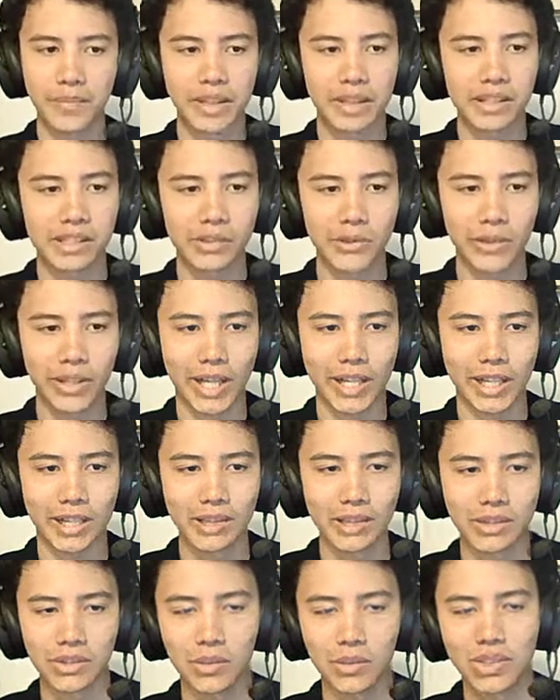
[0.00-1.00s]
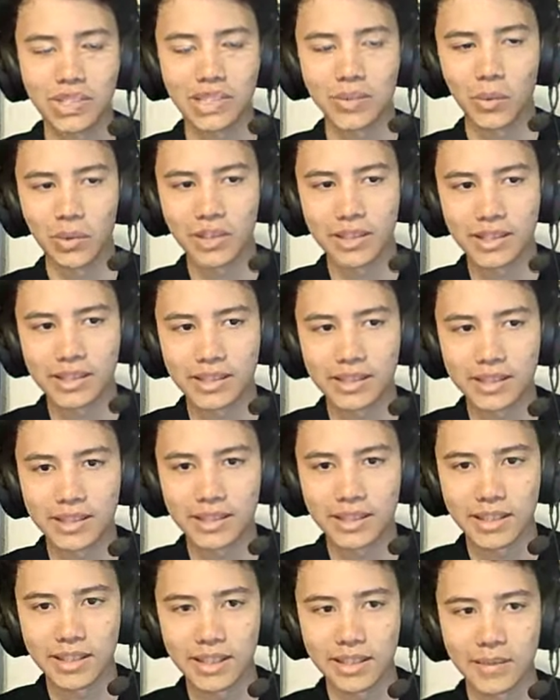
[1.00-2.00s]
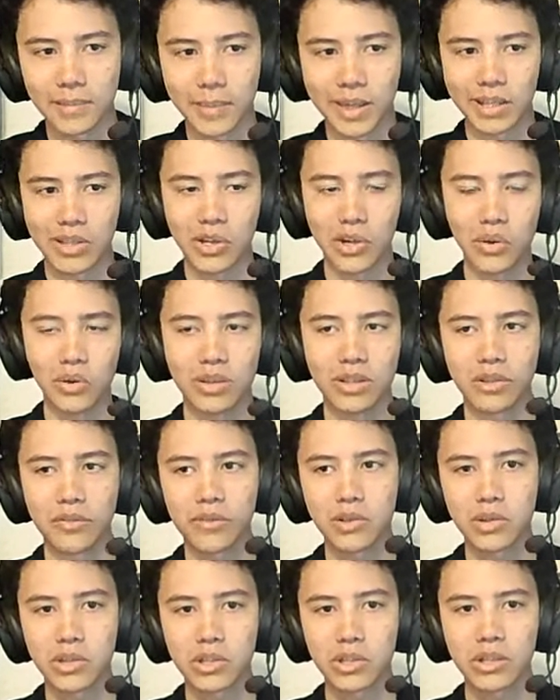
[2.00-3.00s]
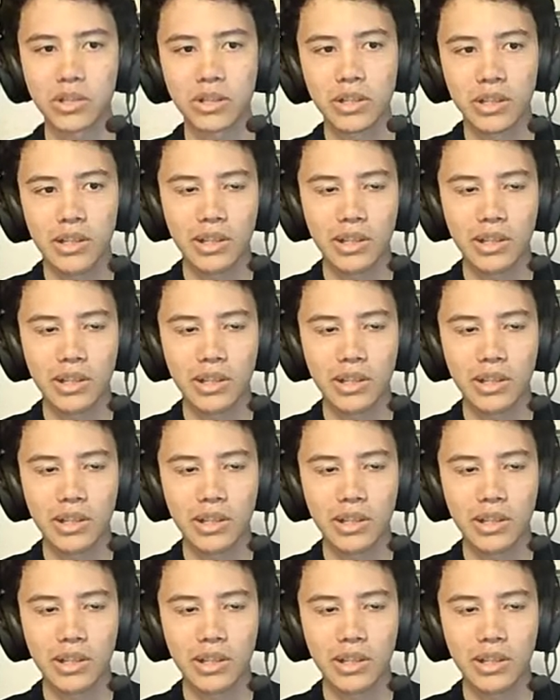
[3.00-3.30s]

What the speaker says: so that I can just use it more easily in my code in the future.